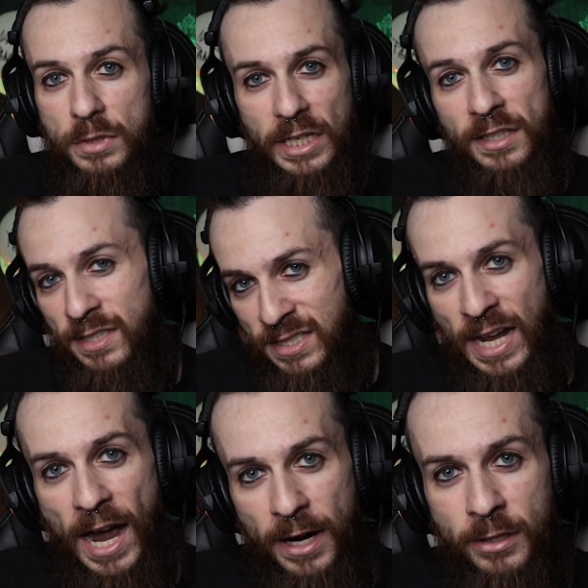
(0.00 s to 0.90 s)
in the
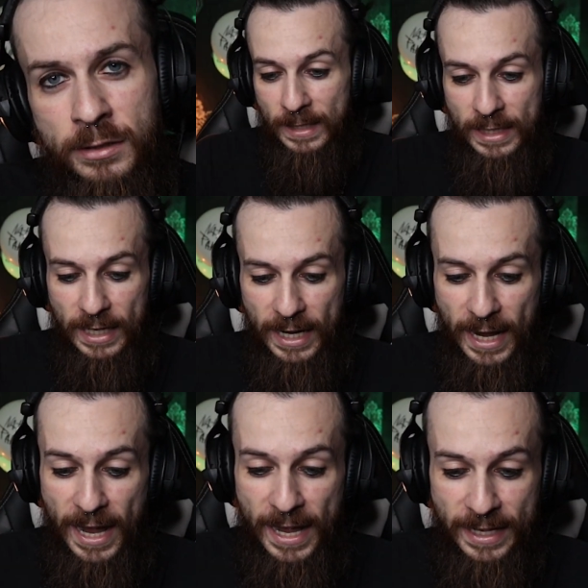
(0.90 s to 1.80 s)
style
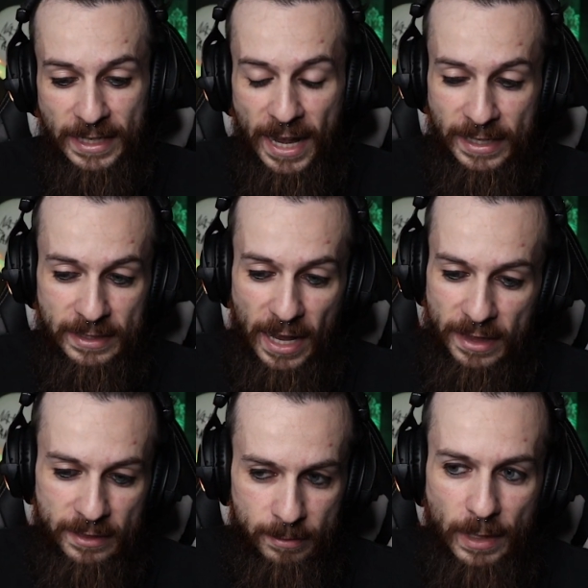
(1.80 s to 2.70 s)
and
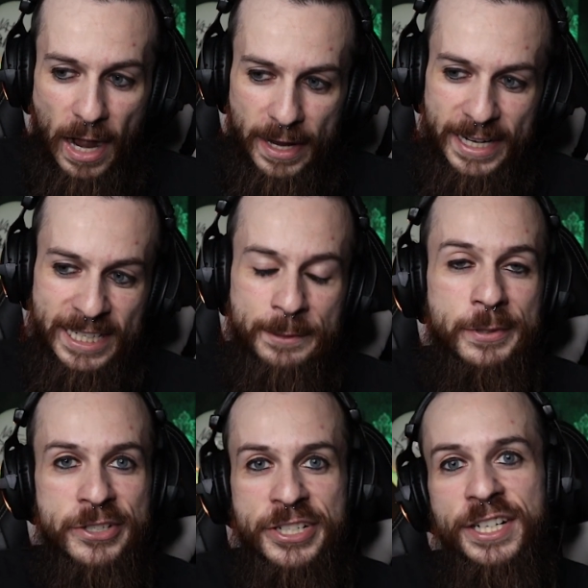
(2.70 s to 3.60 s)

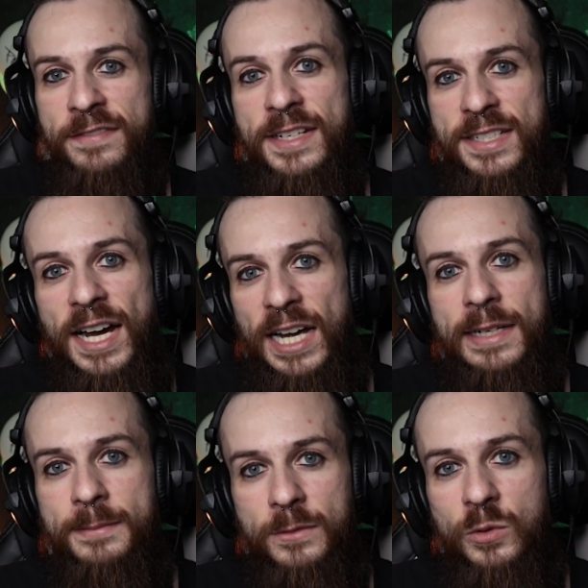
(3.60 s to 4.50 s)
80% of the
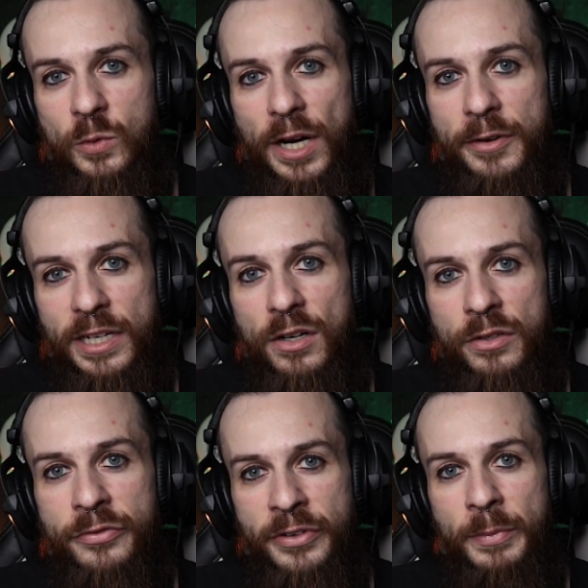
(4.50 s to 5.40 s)
time wearing
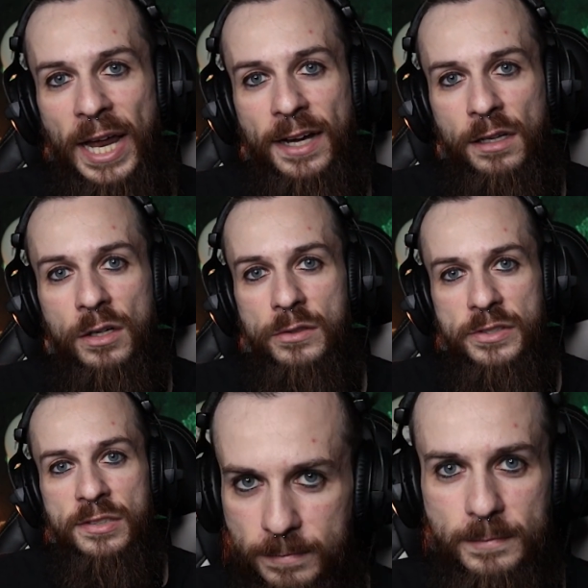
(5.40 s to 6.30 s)
comfy black
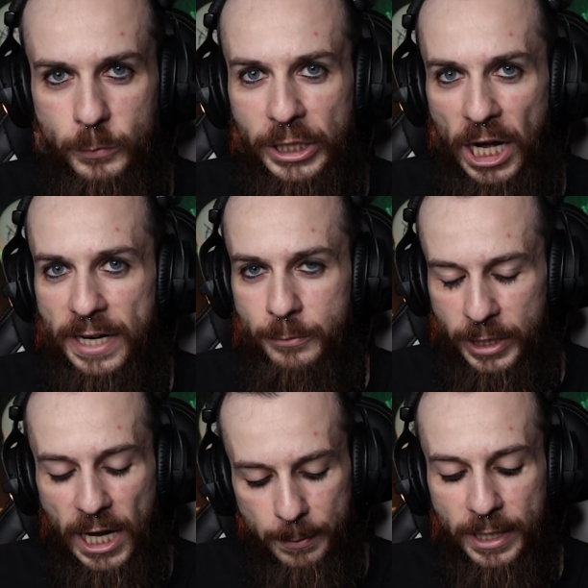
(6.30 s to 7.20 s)
clothes. We got it. We
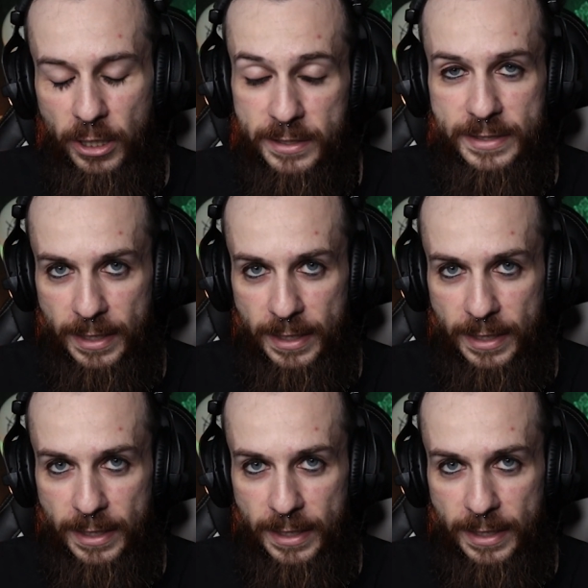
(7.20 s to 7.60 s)
got to be honest